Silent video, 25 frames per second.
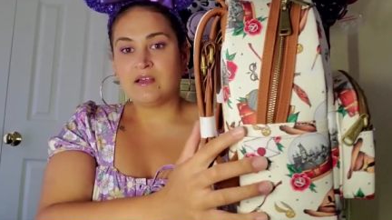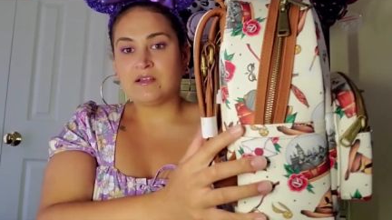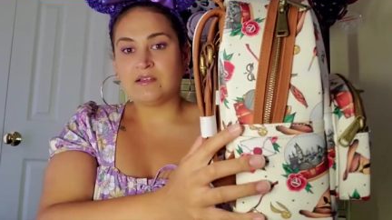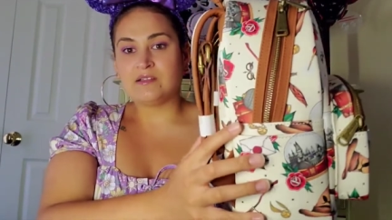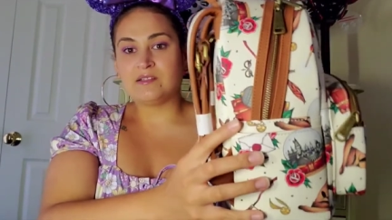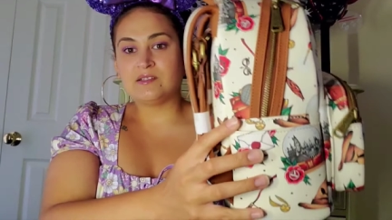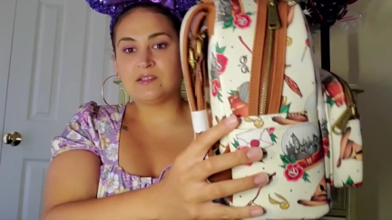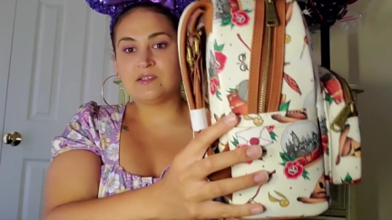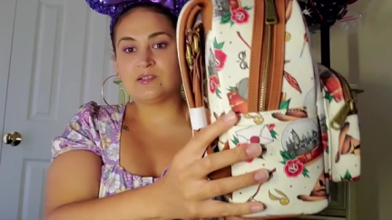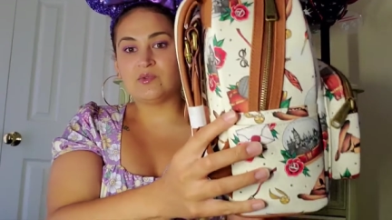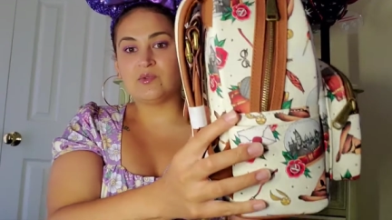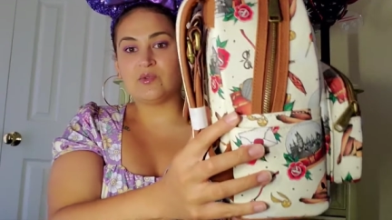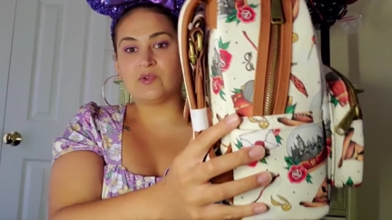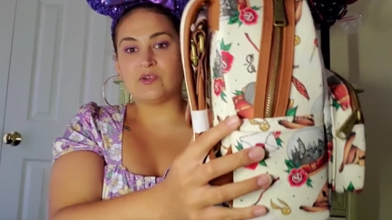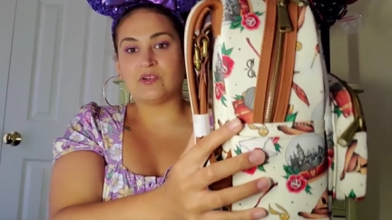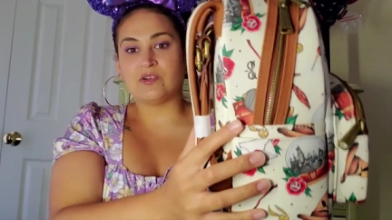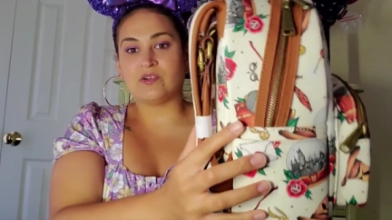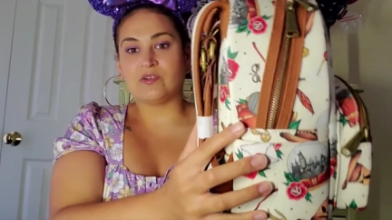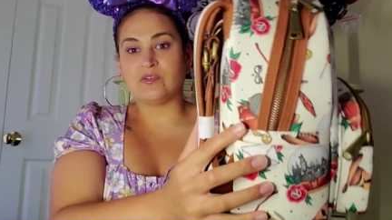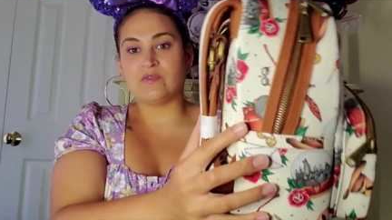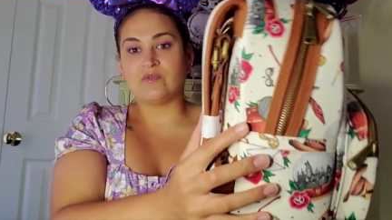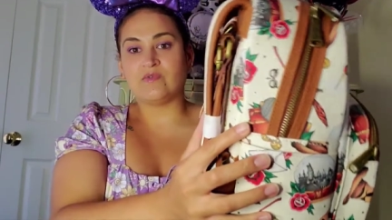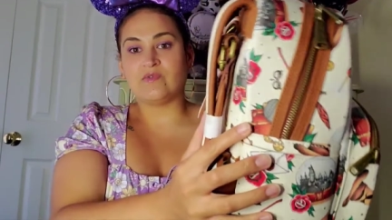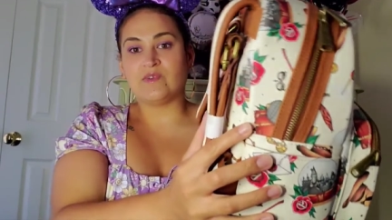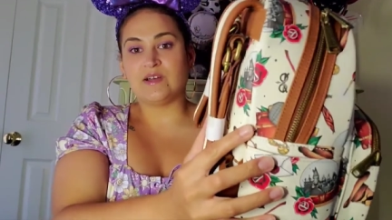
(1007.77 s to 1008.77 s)
sort
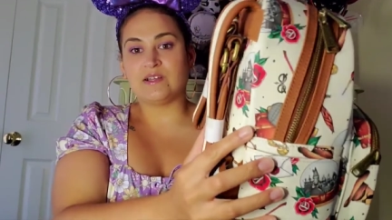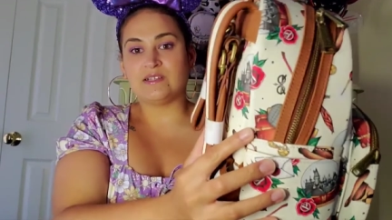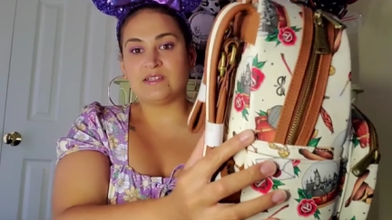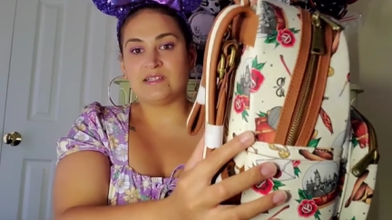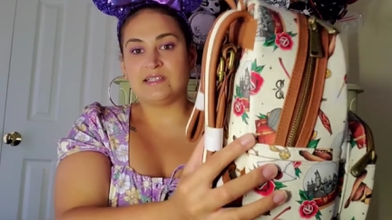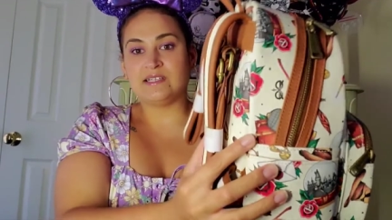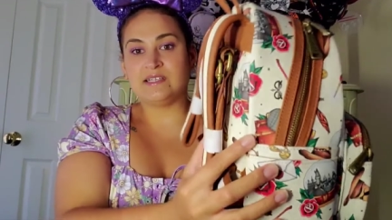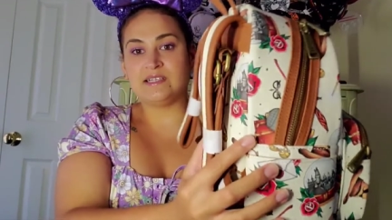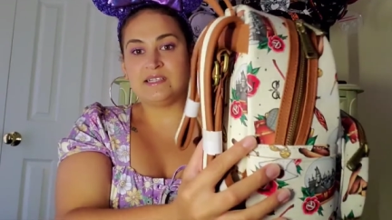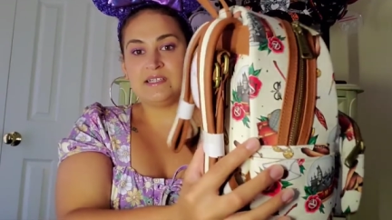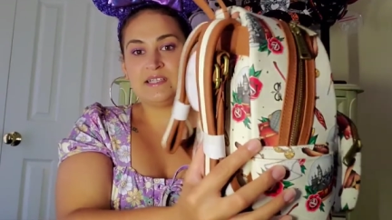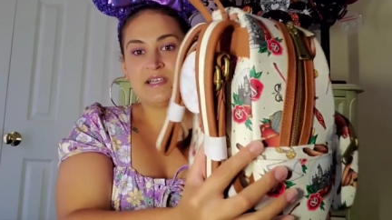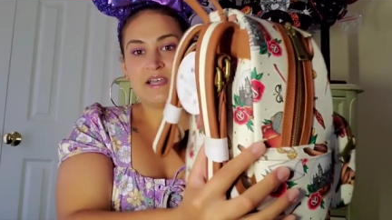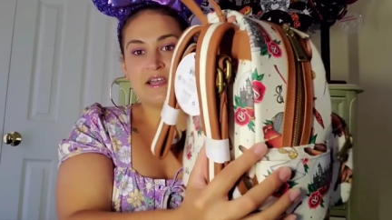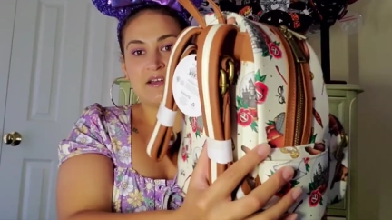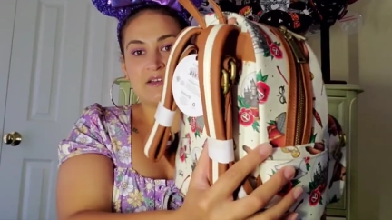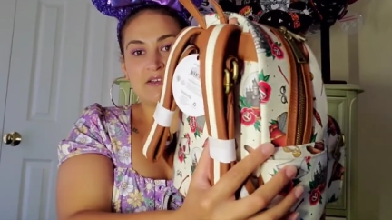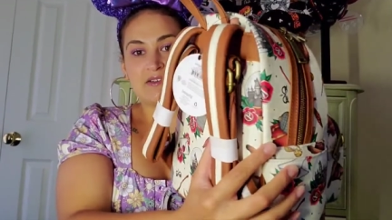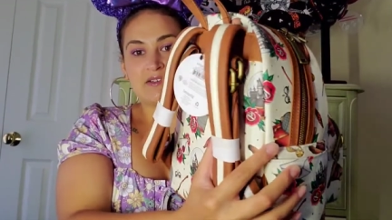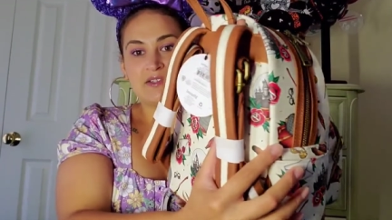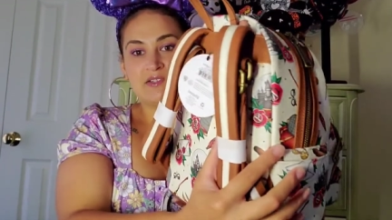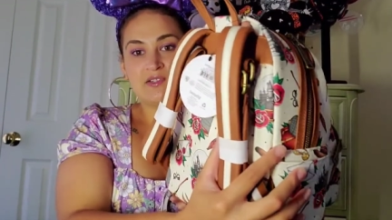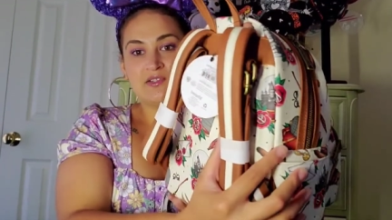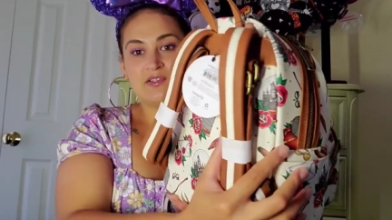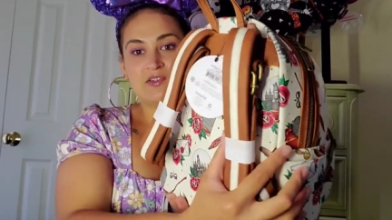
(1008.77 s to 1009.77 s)
of
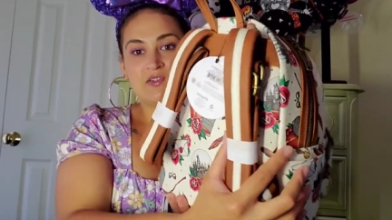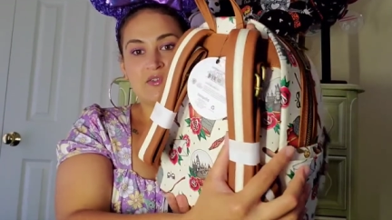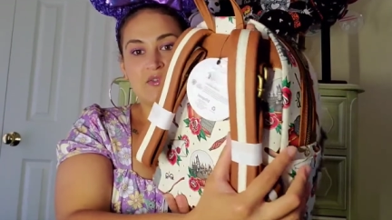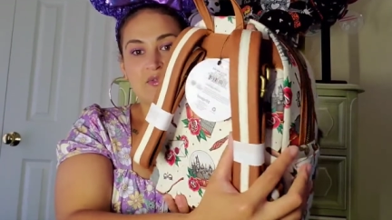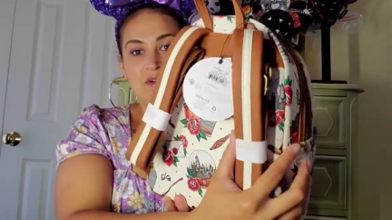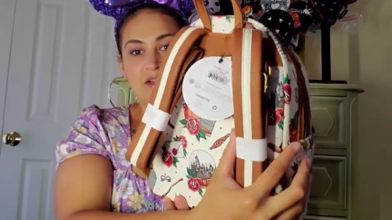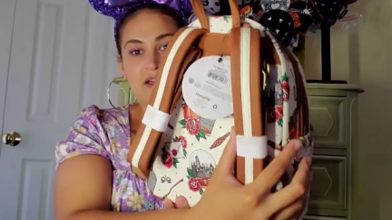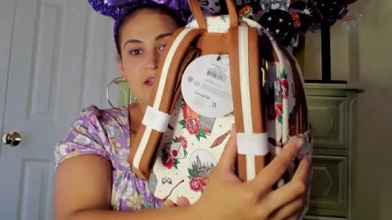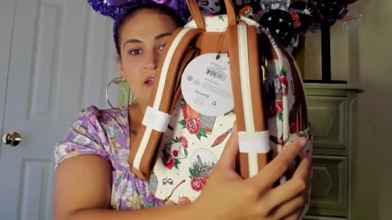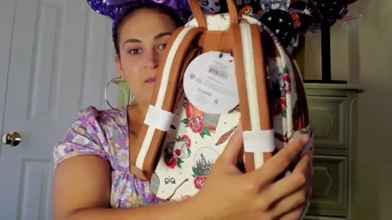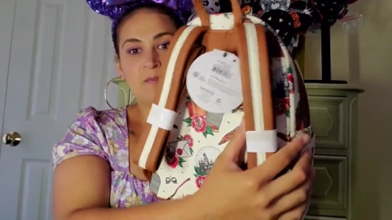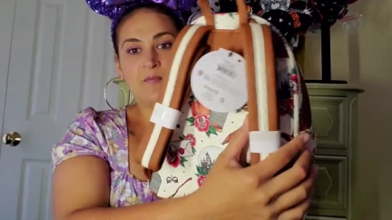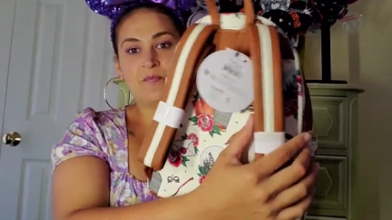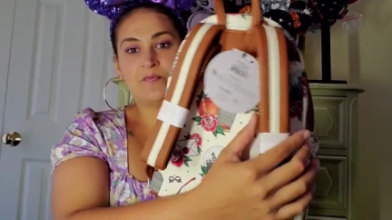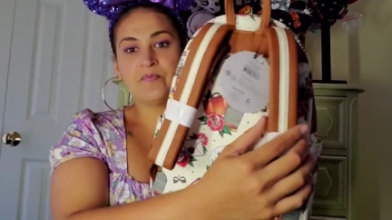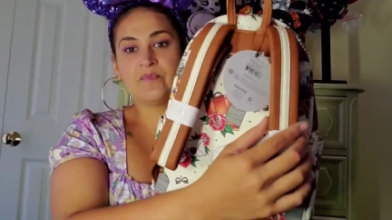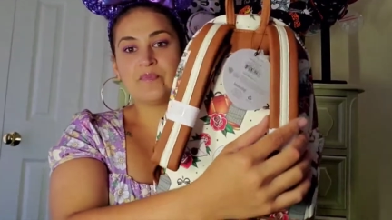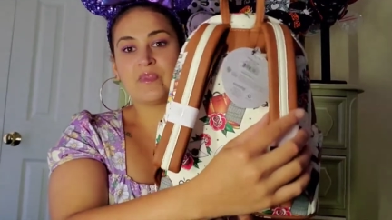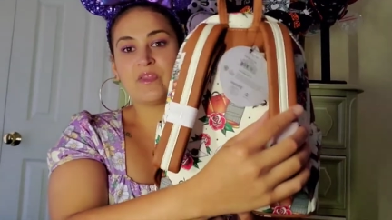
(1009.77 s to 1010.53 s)
details to it.